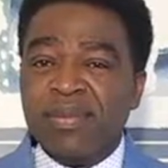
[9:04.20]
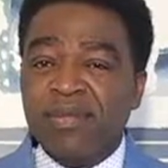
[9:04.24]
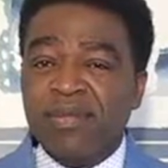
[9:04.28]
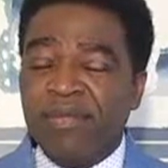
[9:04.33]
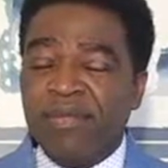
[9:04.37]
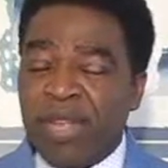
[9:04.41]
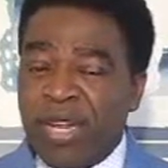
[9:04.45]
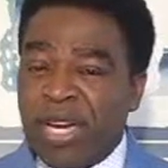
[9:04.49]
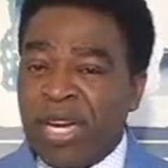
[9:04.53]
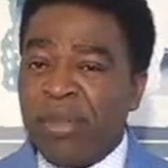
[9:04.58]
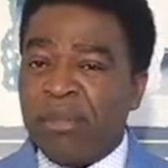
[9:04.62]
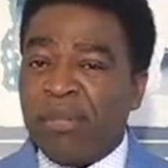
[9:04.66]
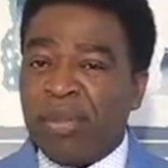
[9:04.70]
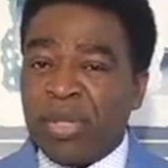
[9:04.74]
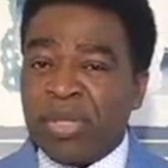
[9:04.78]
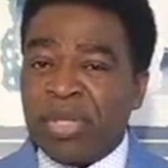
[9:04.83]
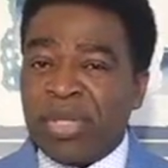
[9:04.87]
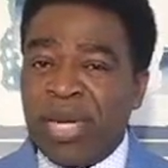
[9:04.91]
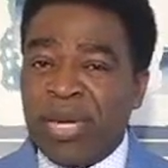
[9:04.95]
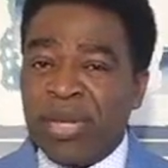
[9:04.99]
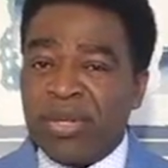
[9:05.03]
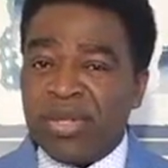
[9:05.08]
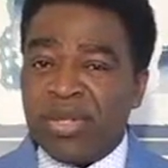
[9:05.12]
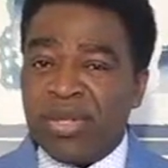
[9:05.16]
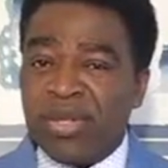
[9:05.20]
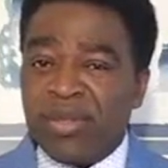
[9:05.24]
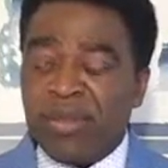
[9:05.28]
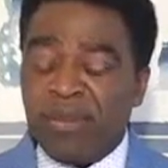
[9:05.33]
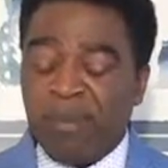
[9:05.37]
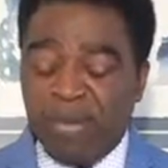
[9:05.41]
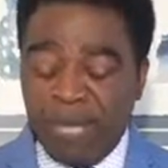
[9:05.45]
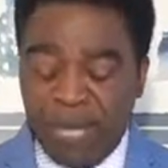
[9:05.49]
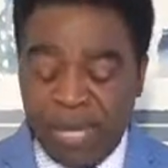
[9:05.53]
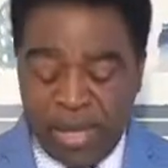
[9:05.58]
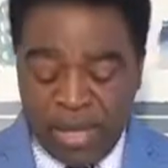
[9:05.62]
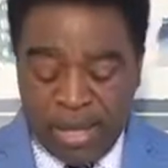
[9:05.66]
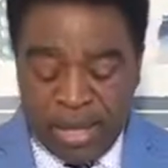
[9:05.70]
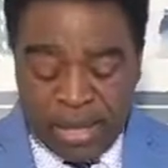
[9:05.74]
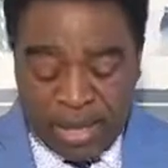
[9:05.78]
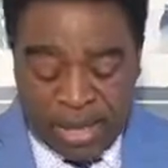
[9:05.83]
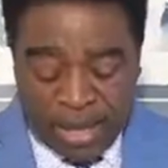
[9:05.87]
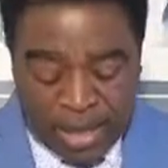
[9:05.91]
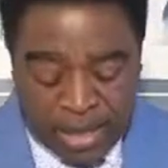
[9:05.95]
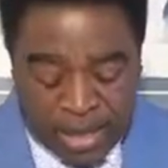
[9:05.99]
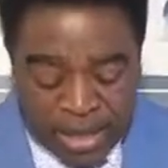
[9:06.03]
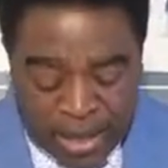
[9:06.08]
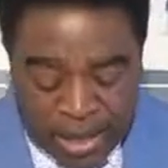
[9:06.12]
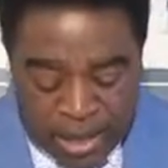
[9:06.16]
Very important.
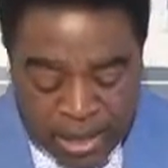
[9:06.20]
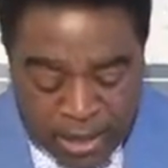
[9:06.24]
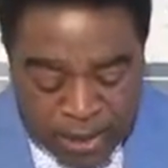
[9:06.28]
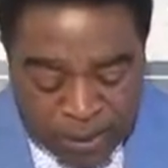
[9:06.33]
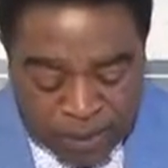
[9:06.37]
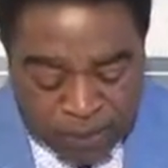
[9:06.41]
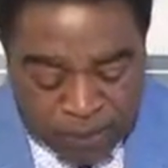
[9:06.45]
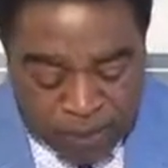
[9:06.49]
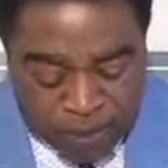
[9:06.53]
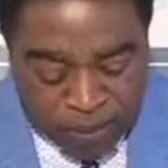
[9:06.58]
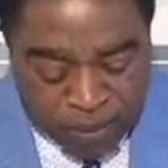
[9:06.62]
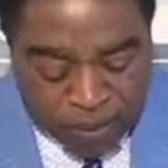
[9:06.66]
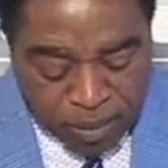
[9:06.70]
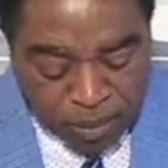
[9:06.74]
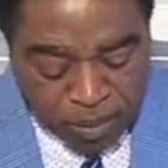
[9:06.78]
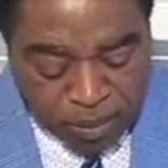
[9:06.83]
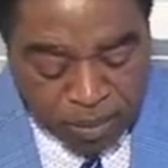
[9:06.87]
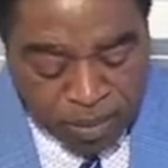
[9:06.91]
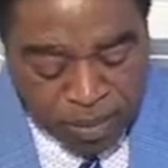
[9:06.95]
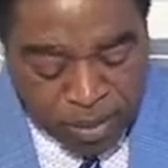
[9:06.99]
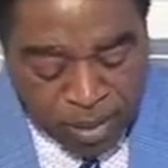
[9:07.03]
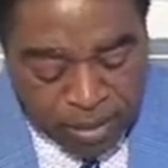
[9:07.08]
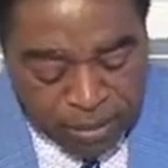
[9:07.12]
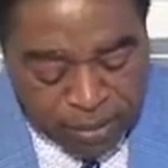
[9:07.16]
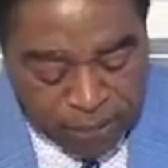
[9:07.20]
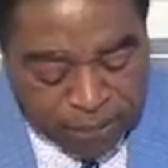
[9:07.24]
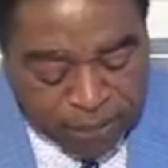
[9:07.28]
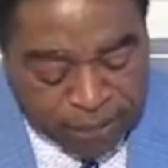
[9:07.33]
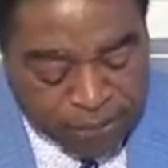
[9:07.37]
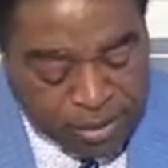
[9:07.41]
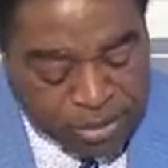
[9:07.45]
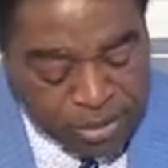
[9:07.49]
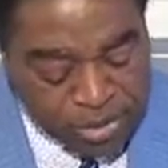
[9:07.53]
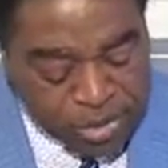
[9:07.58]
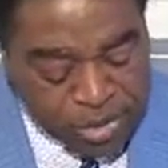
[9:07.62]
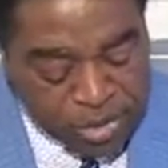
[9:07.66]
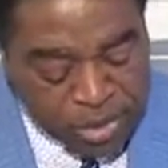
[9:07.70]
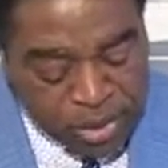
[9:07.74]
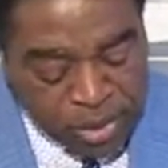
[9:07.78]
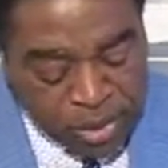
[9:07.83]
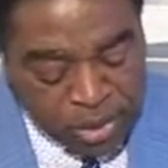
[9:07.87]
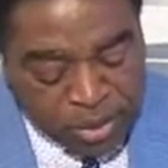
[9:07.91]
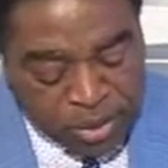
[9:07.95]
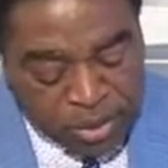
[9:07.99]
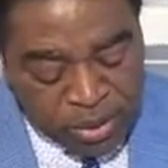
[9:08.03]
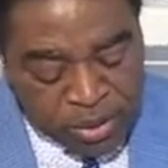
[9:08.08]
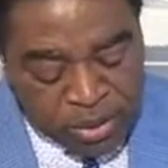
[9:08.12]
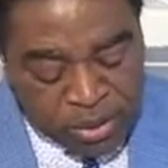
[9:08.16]
In First
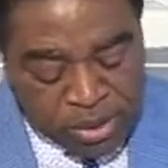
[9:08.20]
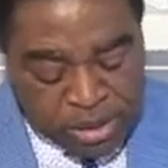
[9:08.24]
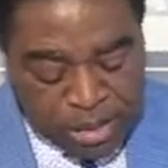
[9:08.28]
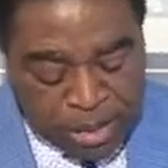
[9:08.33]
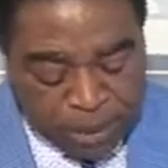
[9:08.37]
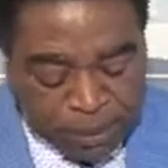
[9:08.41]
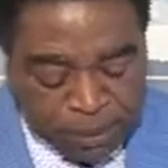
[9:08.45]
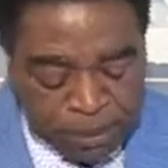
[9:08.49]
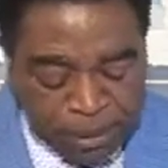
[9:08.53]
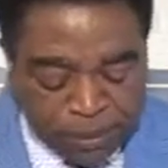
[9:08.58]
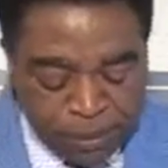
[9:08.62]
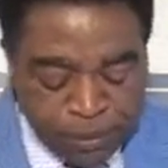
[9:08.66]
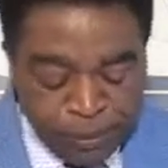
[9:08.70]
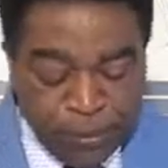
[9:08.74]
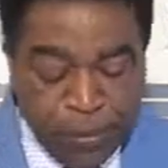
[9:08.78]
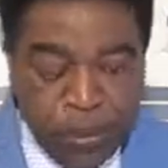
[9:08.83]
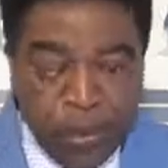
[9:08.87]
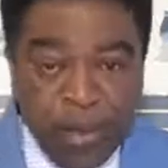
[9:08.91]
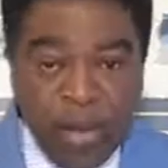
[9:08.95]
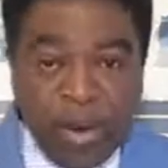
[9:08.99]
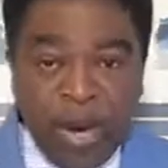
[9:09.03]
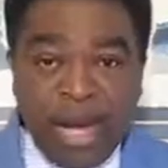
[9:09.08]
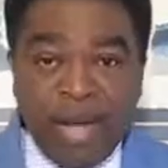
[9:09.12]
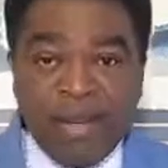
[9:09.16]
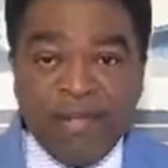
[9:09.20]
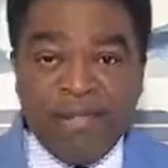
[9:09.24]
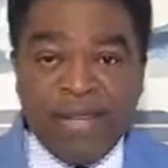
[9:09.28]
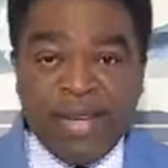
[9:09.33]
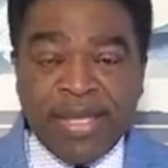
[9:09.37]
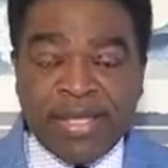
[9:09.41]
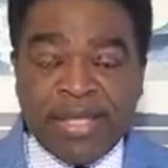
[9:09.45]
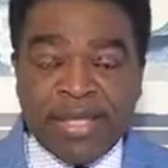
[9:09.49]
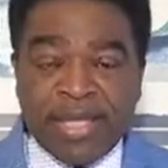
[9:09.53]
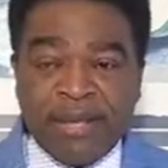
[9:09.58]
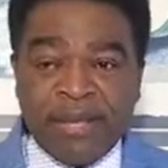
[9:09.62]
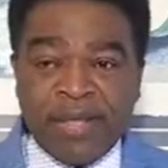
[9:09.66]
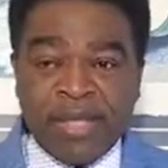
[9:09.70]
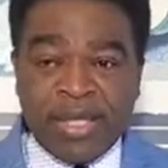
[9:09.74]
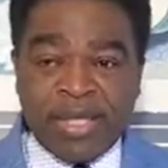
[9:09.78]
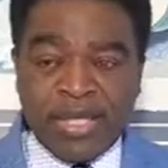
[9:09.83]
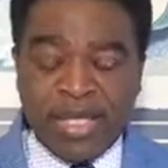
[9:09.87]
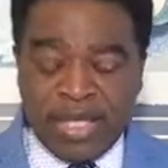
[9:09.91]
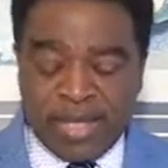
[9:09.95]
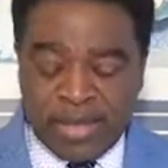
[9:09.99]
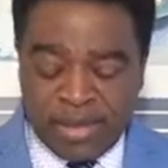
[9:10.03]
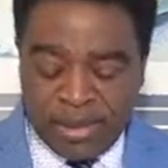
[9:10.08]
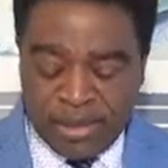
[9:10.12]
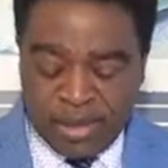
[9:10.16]
John chapter 4 and verse
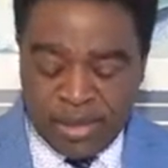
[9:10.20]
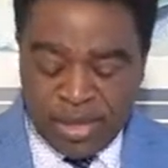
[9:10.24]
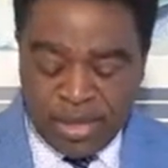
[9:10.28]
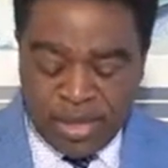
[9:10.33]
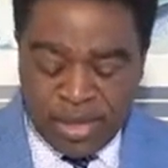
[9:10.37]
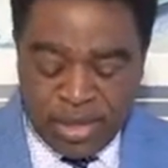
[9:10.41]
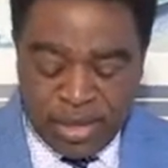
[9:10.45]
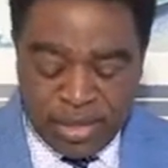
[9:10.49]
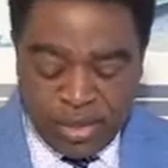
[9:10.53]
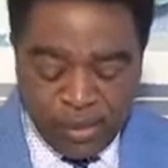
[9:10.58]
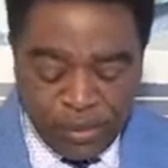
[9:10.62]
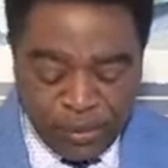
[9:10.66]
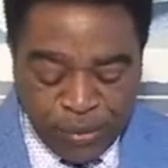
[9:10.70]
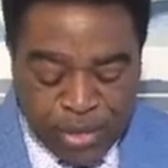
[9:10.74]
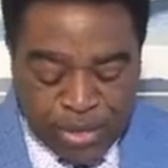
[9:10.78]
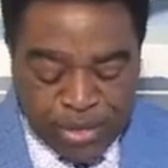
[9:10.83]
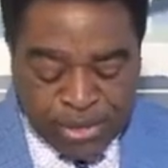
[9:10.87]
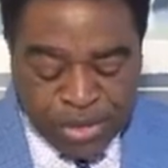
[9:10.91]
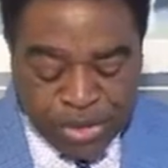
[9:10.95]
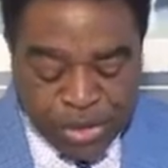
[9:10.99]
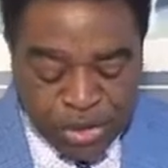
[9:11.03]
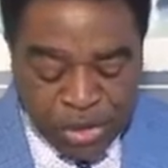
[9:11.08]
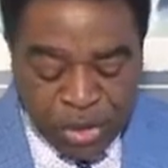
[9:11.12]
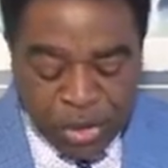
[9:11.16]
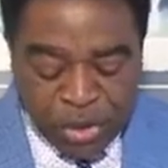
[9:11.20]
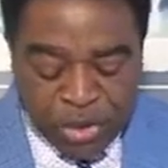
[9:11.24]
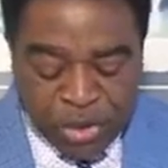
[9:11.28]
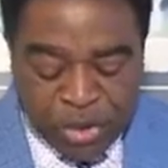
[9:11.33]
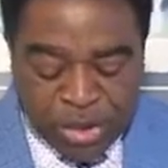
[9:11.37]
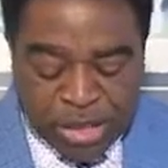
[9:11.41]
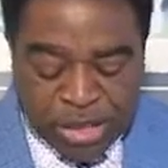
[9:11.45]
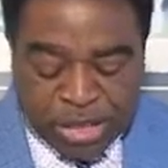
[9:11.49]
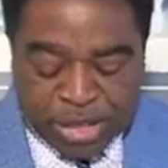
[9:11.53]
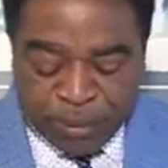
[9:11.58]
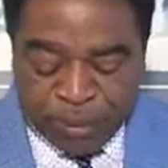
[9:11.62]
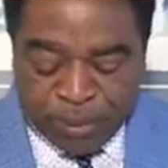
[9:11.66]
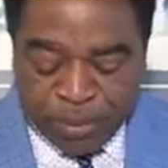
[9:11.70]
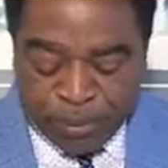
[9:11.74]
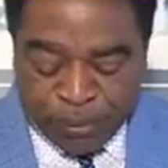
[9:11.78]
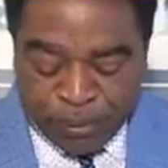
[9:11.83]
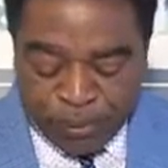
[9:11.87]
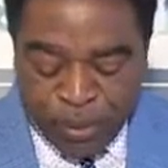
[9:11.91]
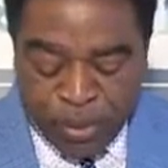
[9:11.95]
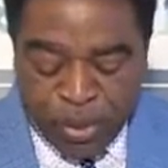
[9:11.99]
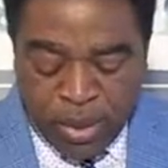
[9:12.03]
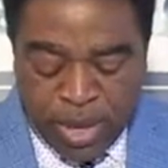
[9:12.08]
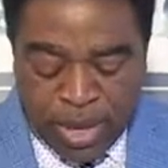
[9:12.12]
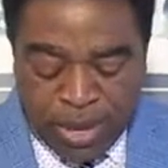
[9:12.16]
17. First John chapter
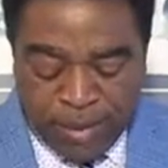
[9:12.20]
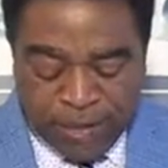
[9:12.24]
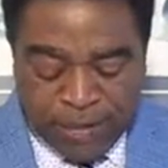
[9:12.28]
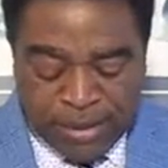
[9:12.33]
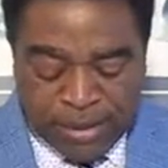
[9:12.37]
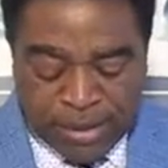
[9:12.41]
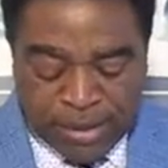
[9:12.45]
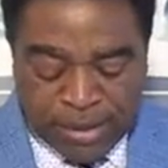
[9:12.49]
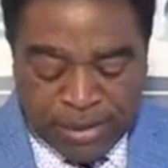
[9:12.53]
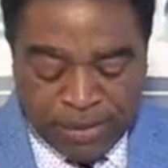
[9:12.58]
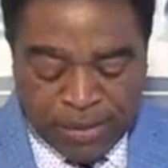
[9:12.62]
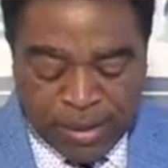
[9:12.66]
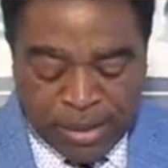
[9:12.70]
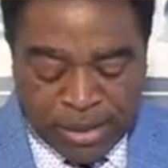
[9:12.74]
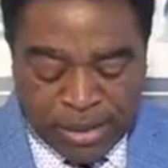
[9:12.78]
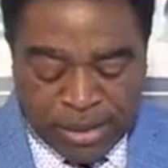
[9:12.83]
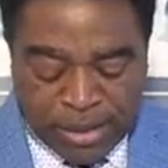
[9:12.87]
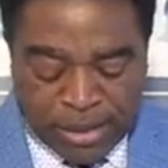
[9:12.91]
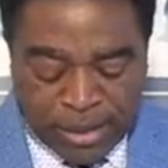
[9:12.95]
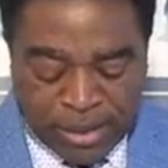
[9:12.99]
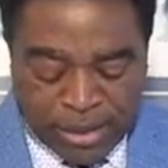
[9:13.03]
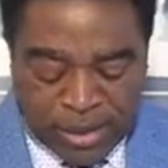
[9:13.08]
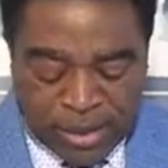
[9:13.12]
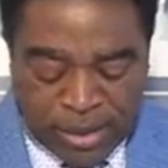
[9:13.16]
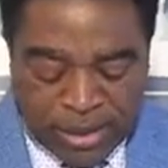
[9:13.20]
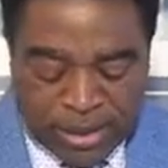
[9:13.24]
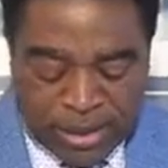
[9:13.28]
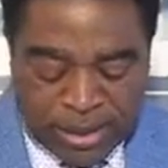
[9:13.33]
4 and verse 17.